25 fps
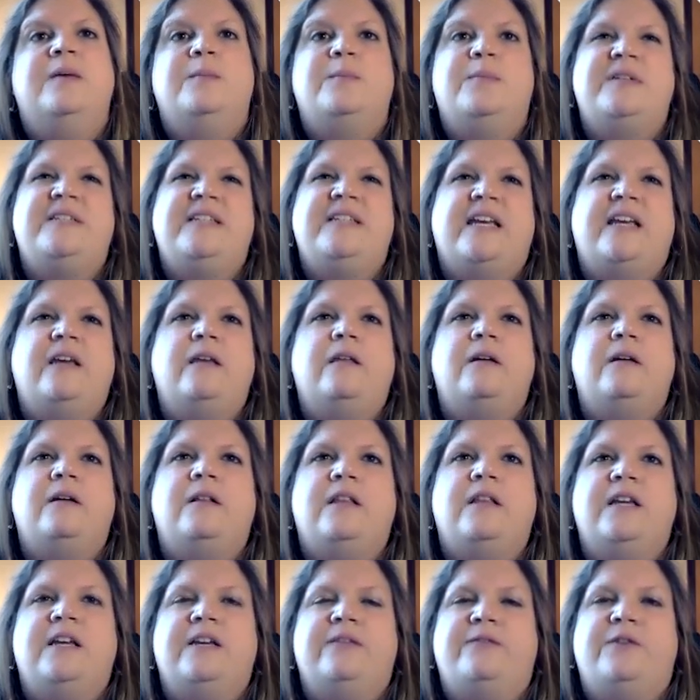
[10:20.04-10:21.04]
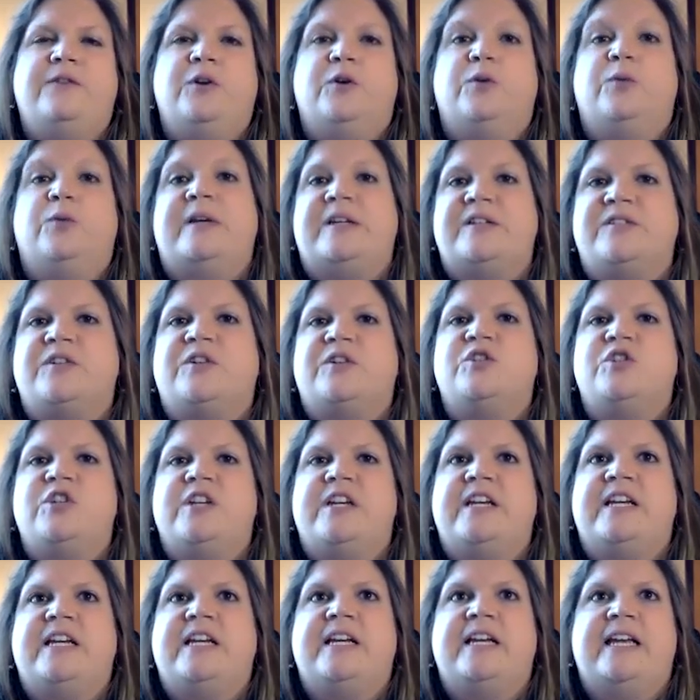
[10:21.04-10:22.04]
Particularly if you're
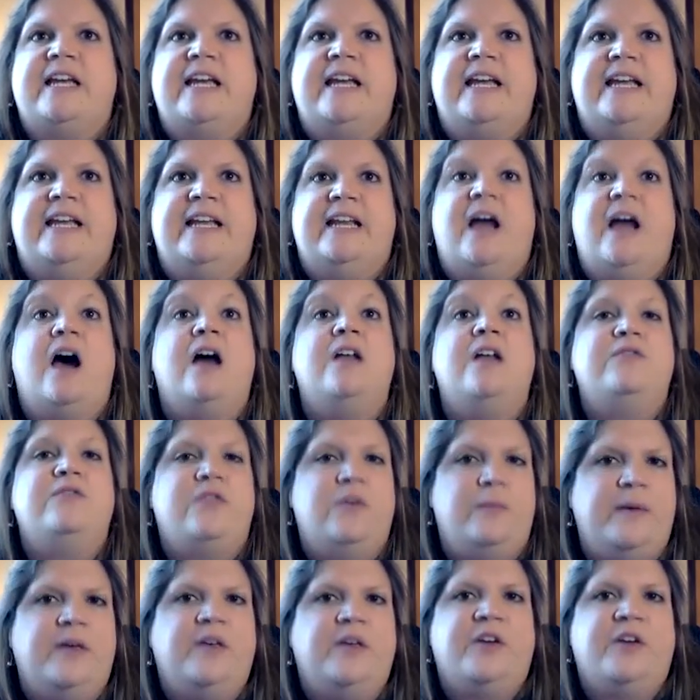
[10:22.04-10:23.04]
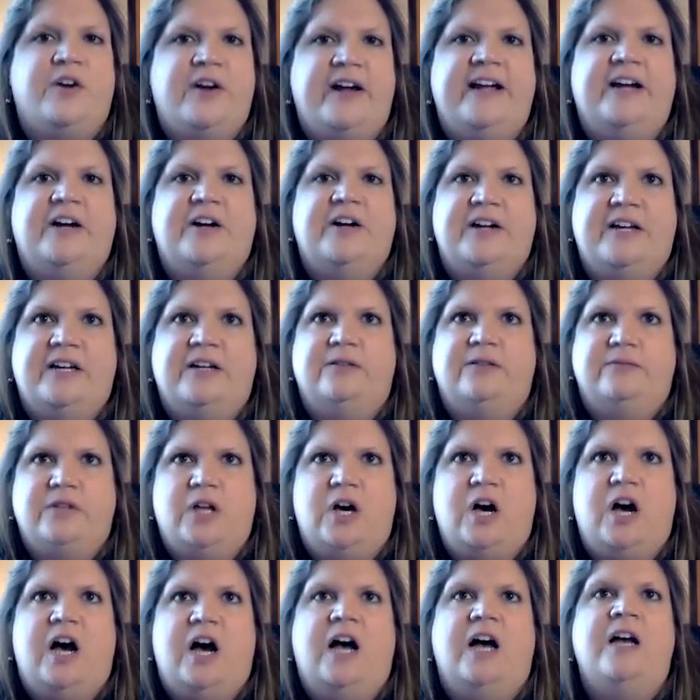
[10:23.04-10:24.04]
researching an unfamiliar area of
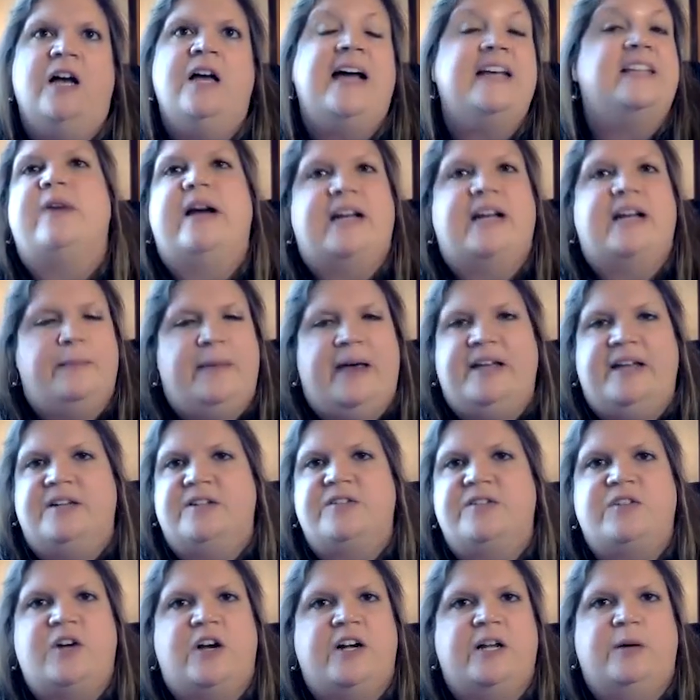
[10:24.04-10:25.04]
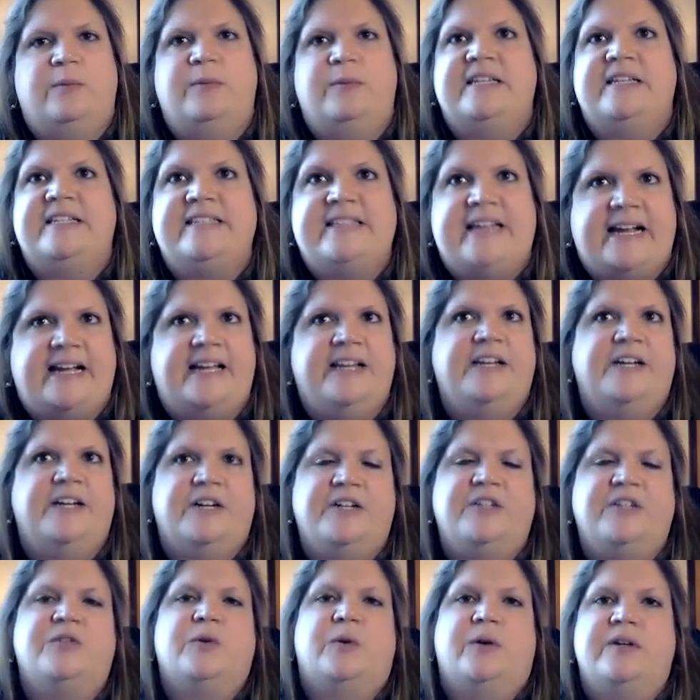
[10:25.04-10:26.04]
law, I recommend starting with a
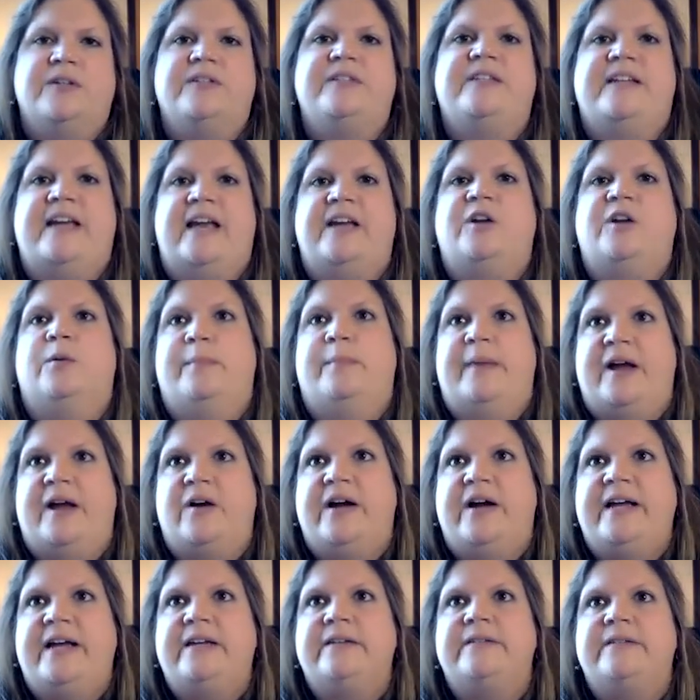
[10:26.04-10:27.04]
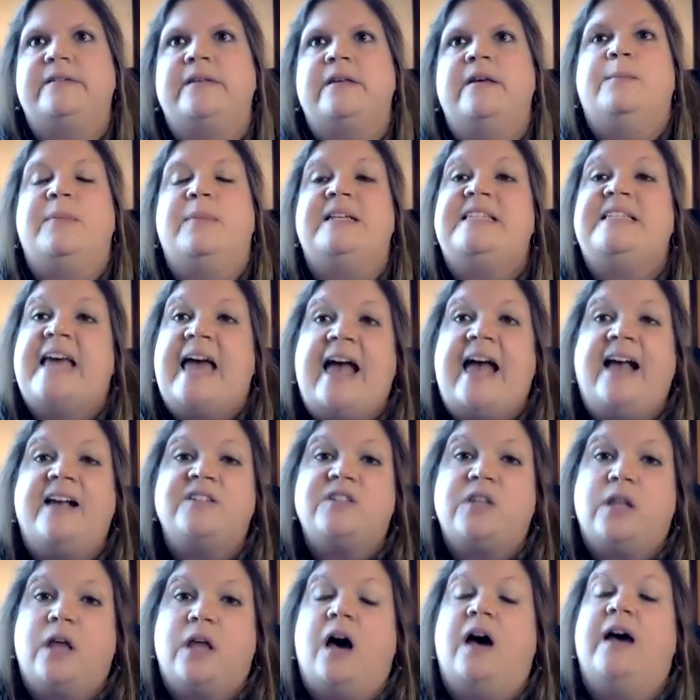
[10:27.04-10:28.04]
secondary source to get your bearings. But
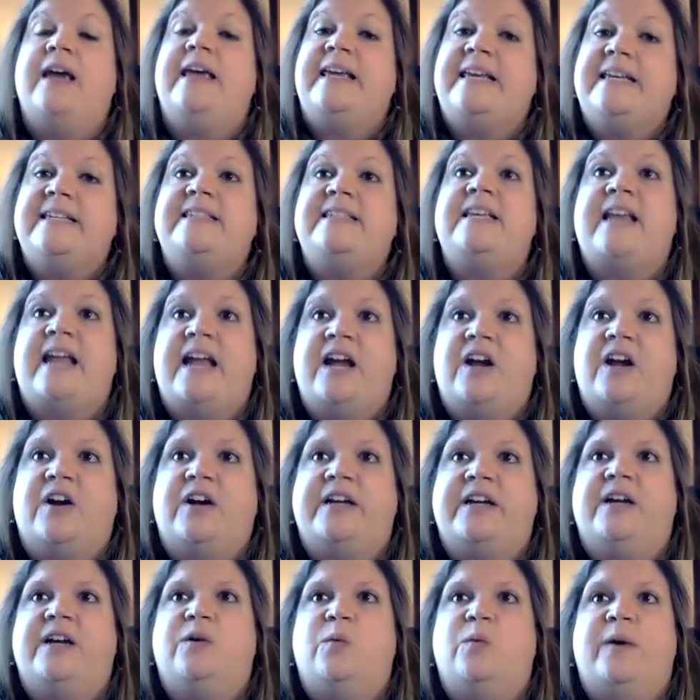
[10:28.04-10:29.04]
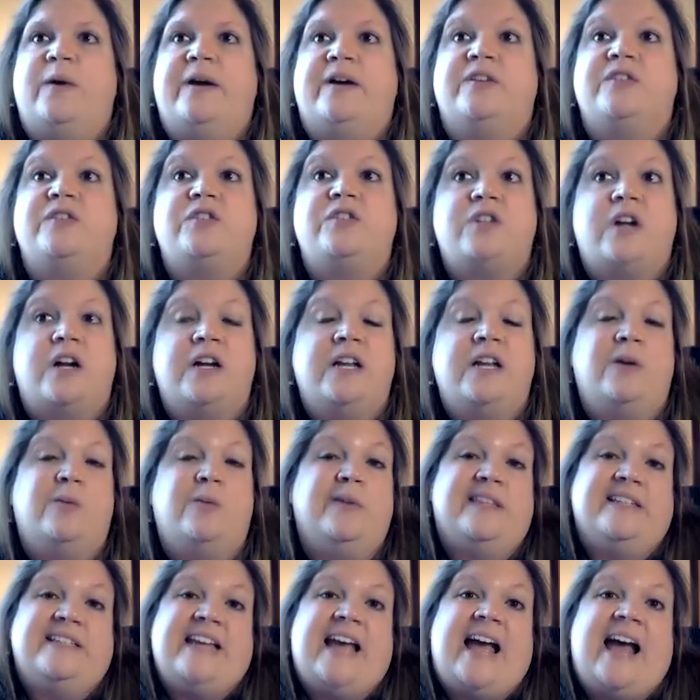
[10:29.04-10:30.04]
tax law is an area where starting
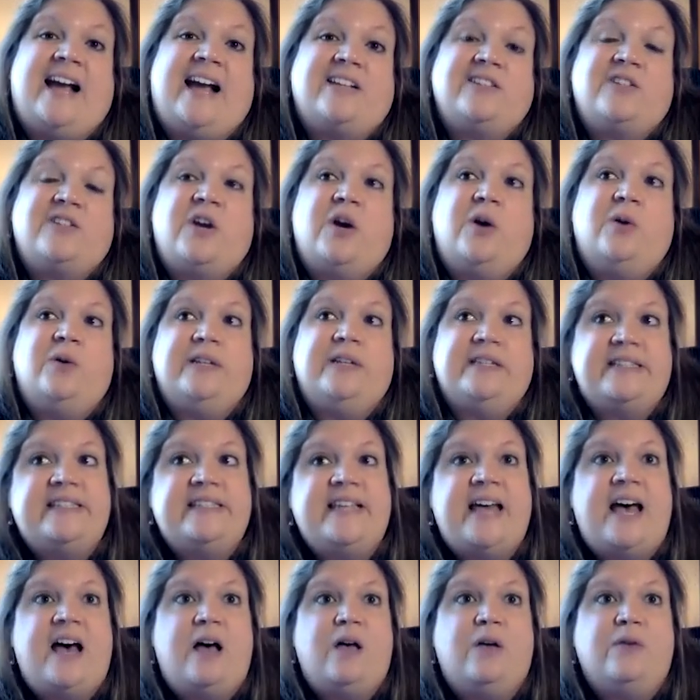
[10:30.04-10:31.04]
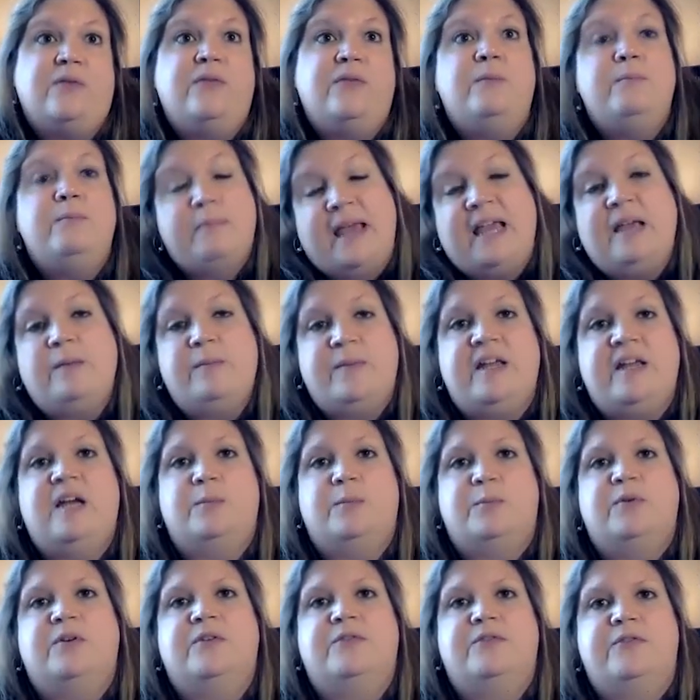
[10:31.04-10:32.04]
with the tax code itself may be
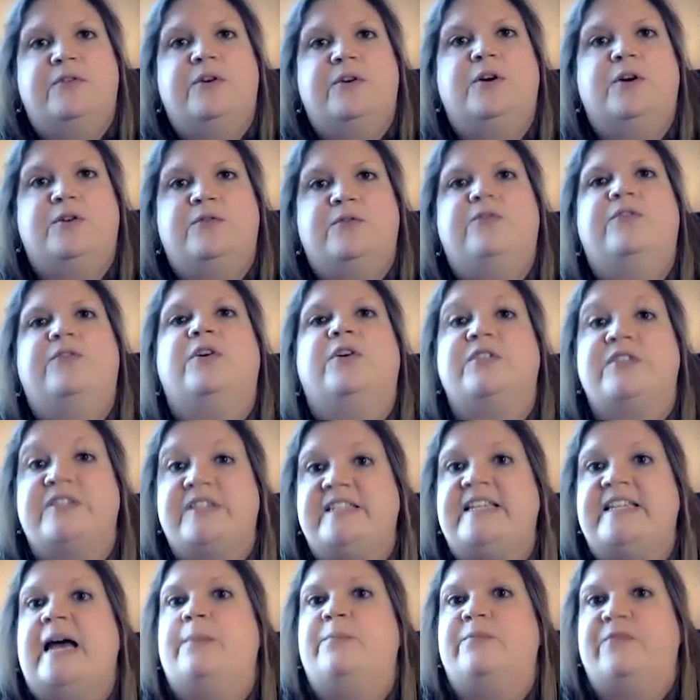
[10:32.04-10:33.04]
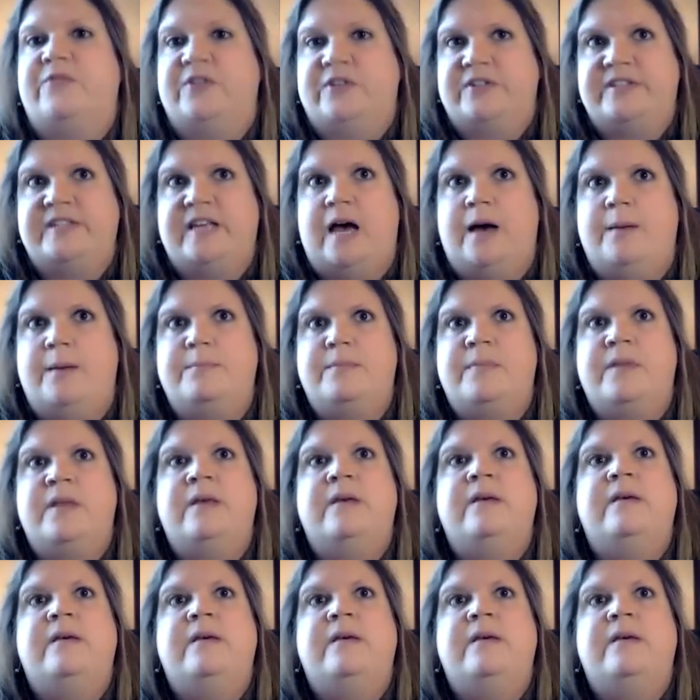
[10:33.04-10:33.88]
a preferred first step for some.